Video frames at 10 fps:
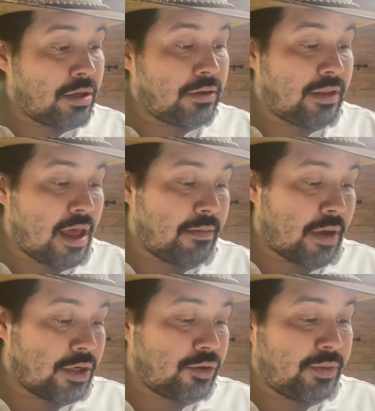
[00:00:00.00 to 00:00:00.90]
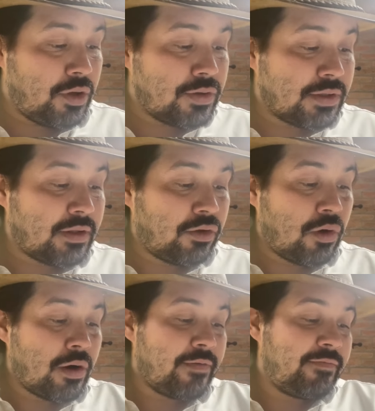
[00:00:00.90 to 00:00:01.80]
to them, I should be using the
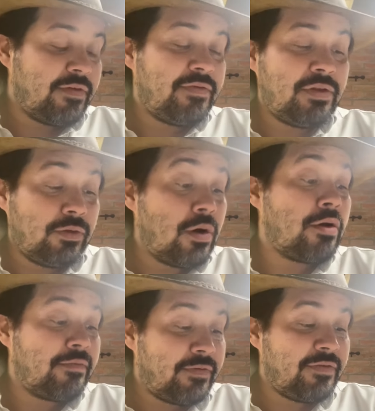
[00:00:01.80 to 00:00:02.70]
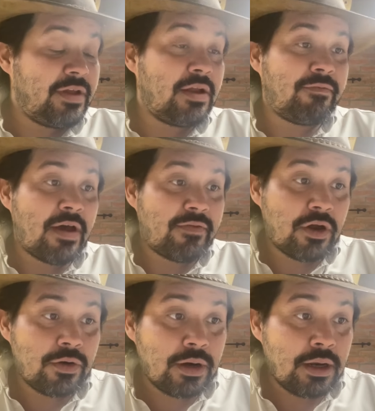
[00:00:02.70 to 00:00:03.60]
250 and
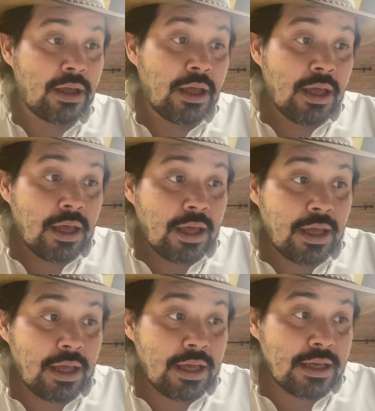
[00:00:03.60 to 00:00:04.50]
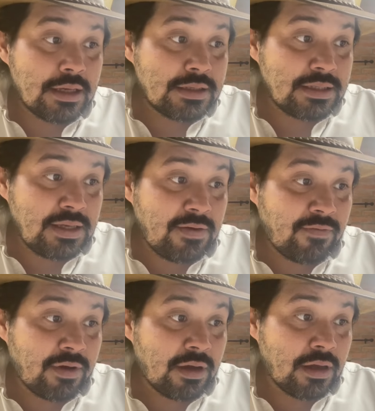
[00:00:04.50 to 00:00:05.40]
500
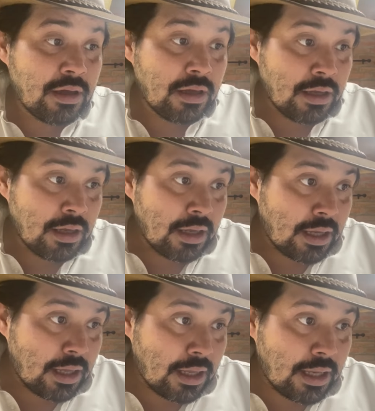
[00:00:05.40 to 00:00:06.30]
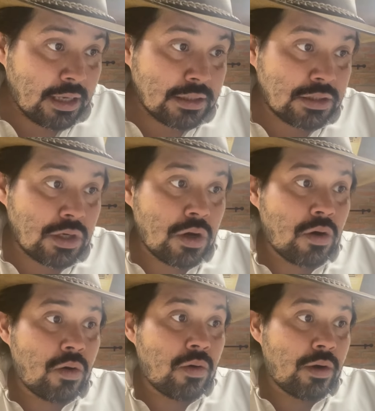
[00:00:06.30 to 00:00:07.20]
sieve.
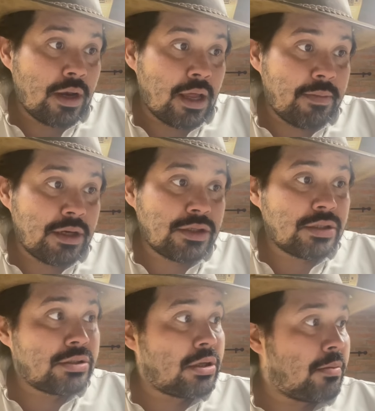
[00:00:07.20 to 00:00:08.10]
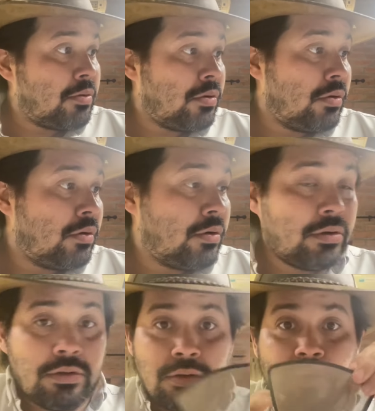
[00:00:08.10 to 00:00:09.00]
So let me just double.
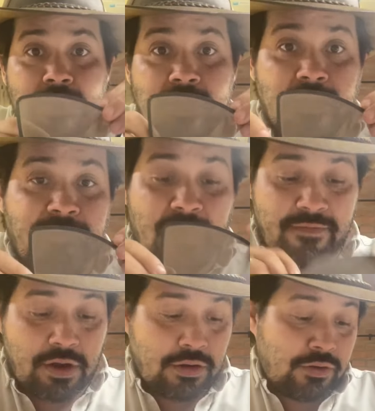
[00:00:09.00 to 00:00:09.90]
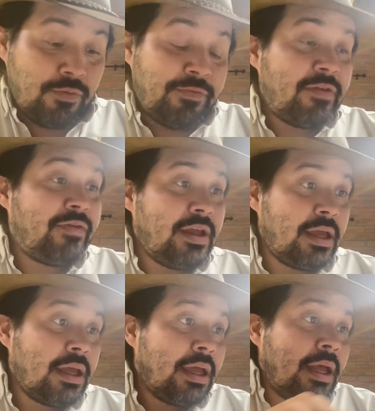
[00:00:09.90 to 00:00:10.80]
So this is the
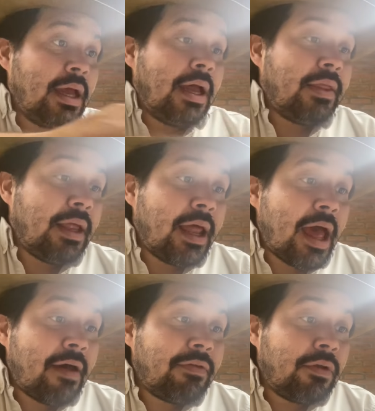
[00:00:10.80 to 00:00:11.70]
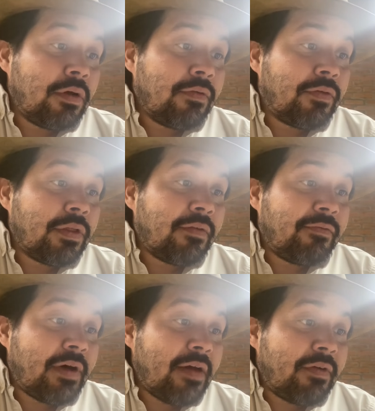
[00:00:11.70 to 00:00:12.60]
250, and then I have to look for the
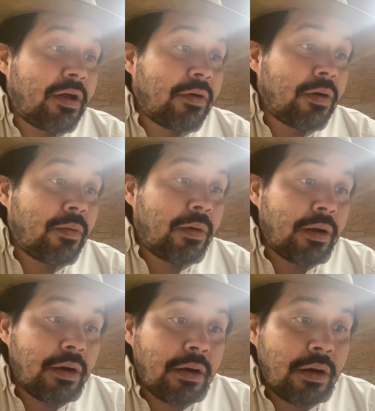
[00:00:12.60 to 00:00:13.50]
500 one,